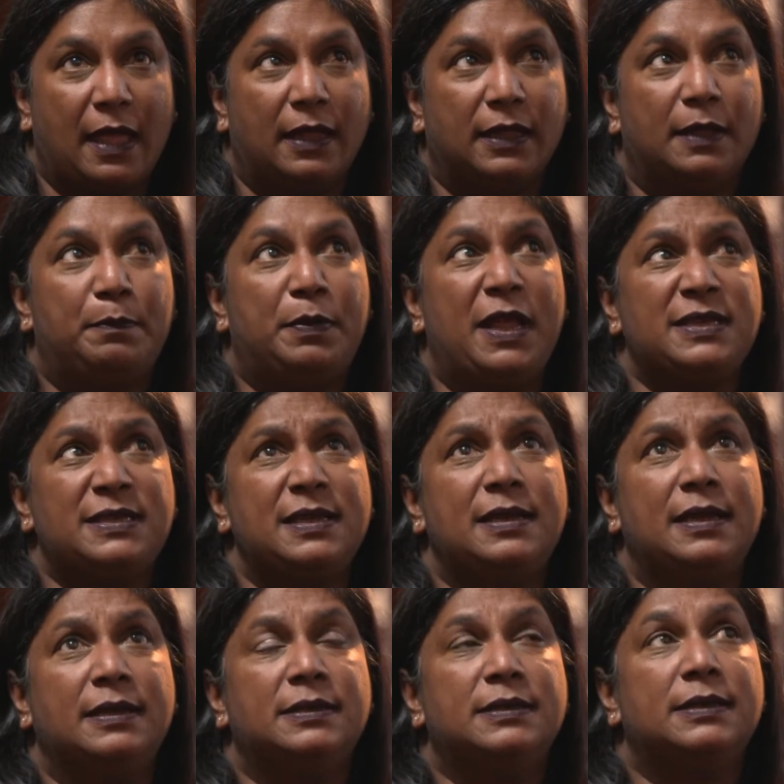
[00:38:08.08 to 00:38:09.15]
The
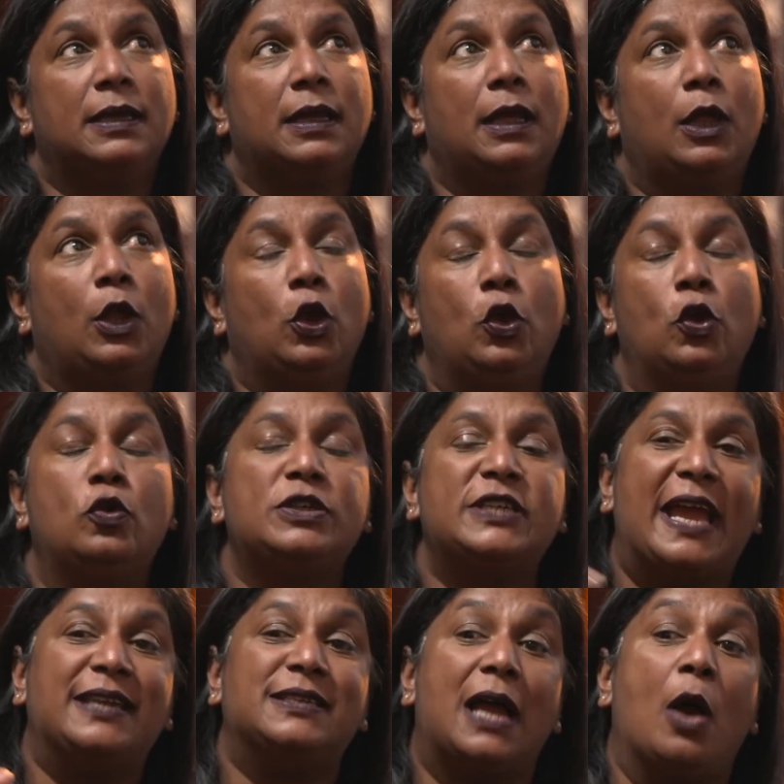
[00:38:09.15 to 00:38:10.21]
president looked
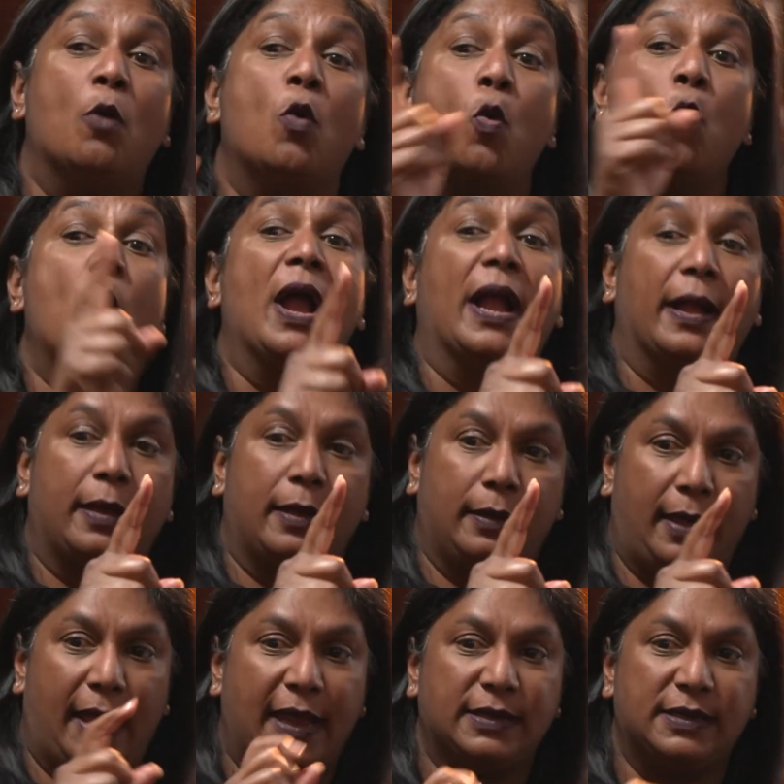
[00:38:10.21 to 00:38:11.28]
at our work
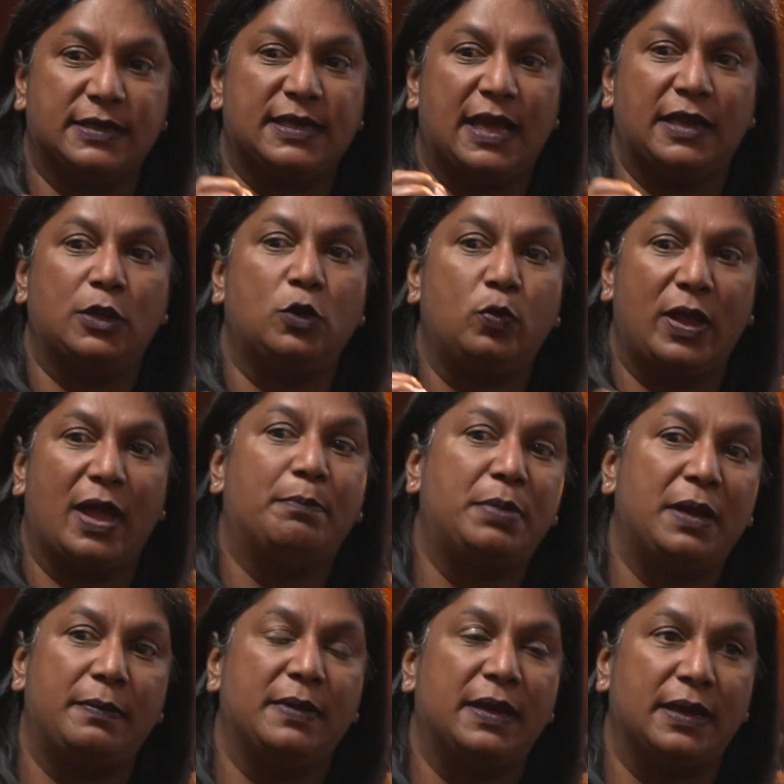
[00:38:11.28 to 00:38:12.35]
and decided we are
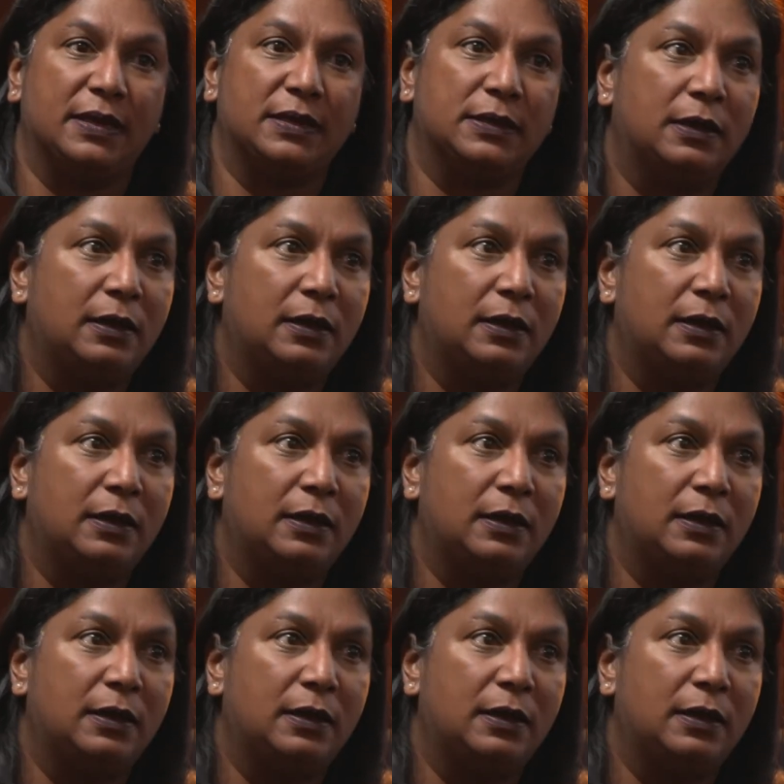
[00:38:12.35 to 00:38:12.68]
permanent.